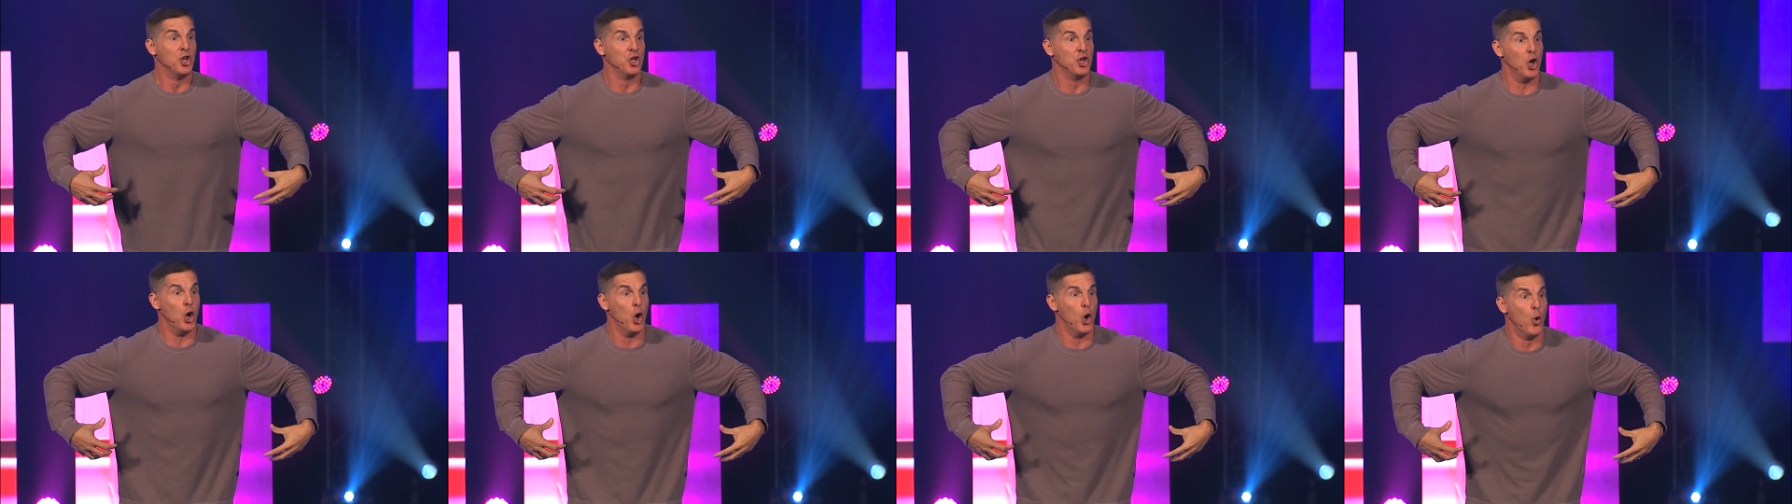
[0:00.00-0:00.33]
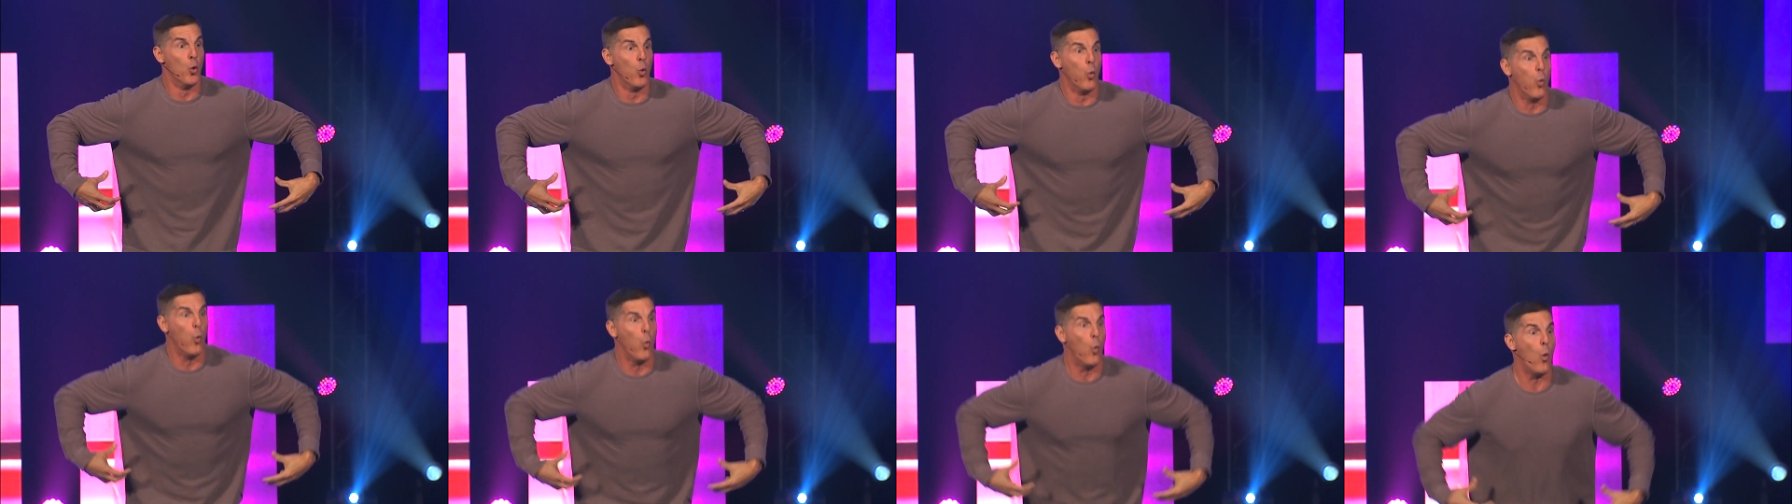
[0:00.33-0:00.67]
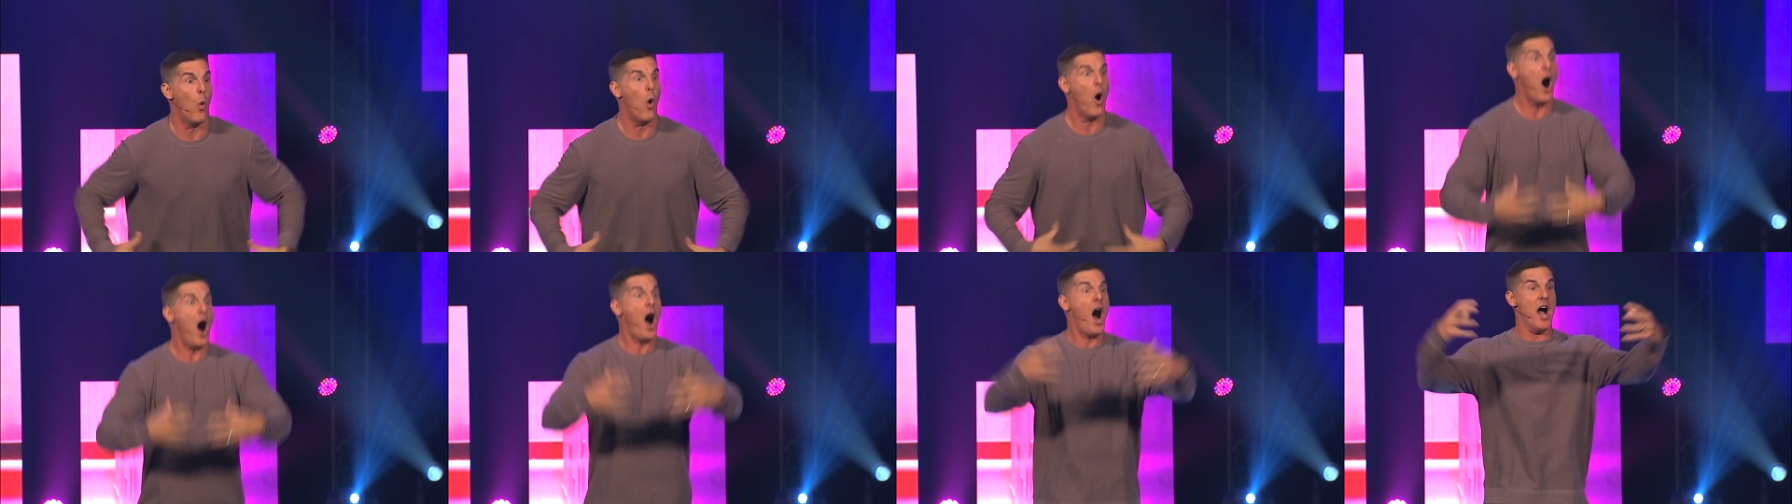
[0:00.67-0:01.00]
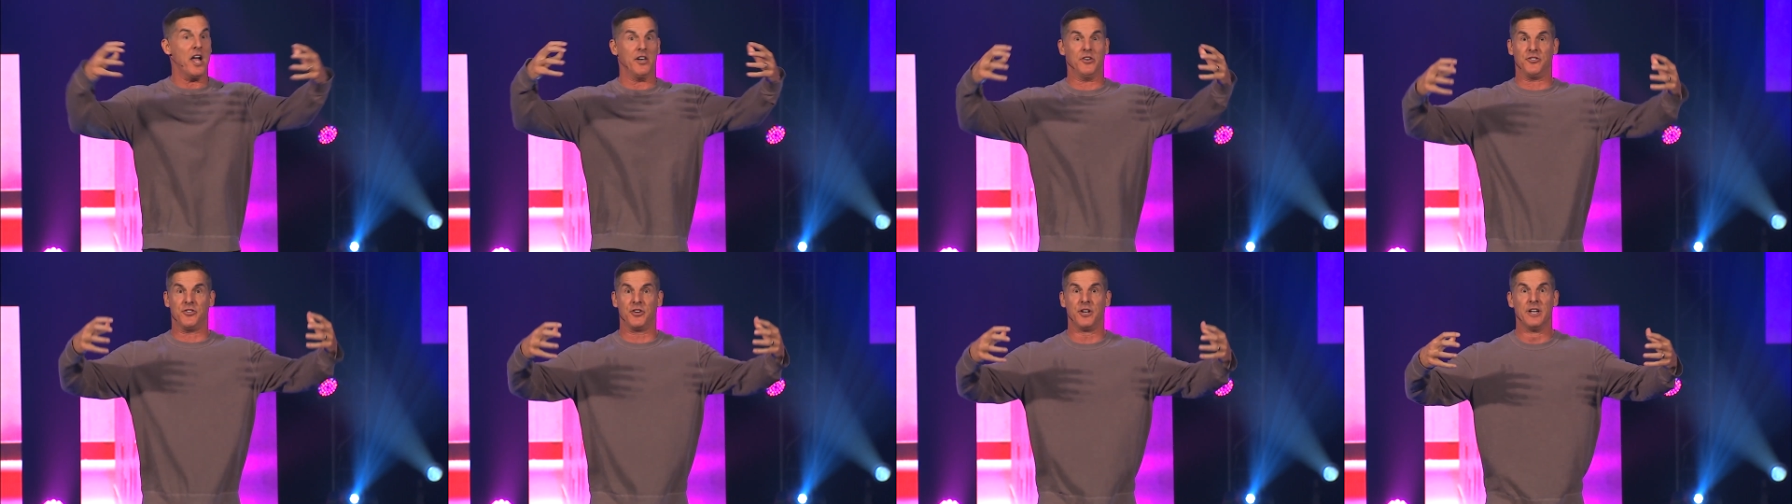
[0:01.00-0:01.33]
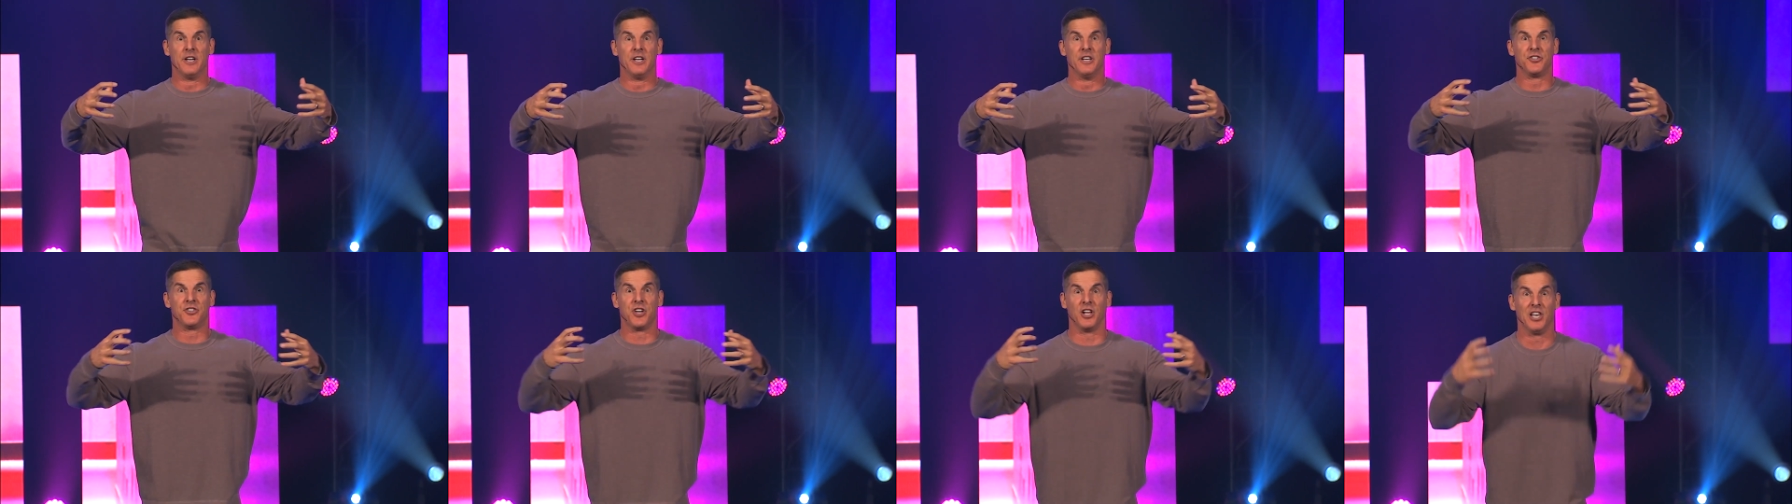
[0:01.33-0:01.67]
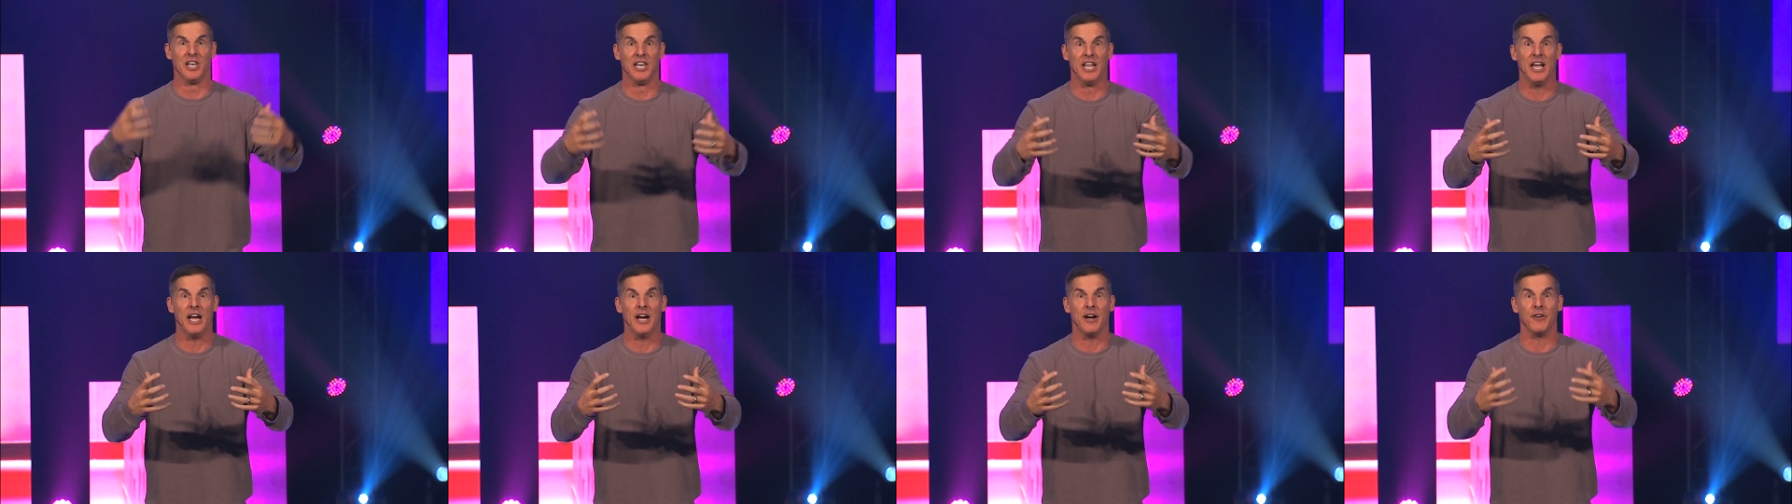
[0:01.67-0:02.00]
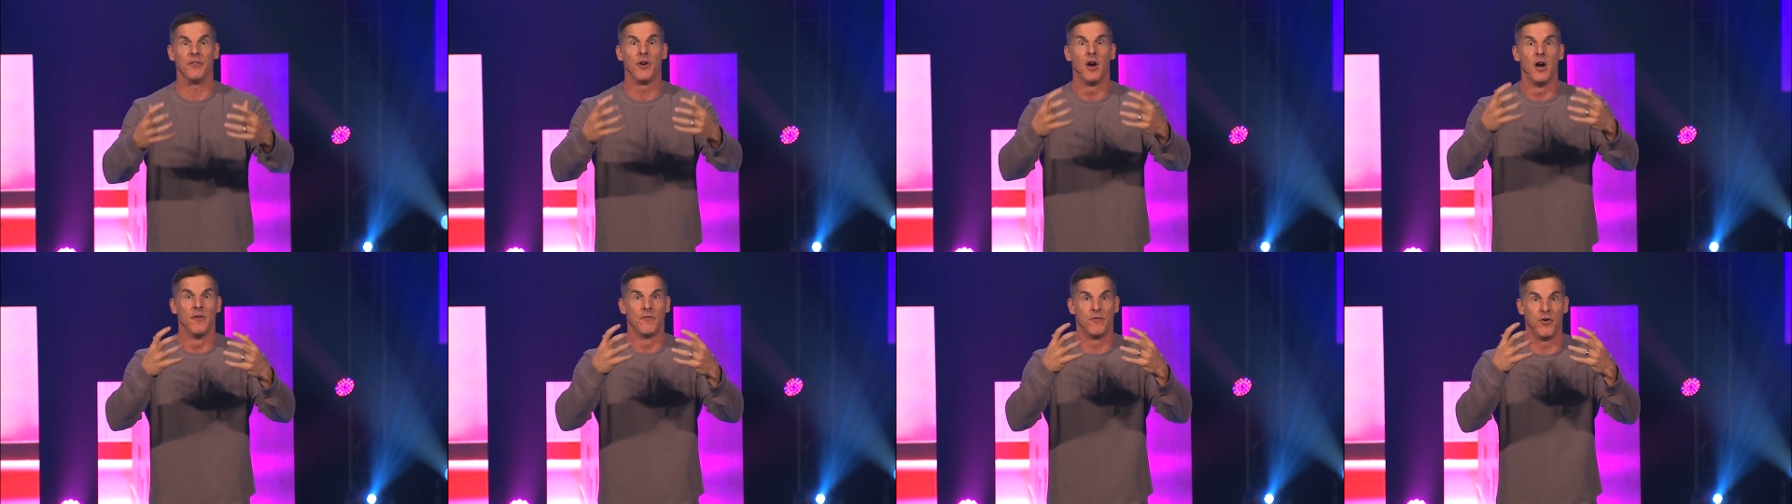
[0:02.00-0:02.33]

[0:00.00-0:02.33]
You want to live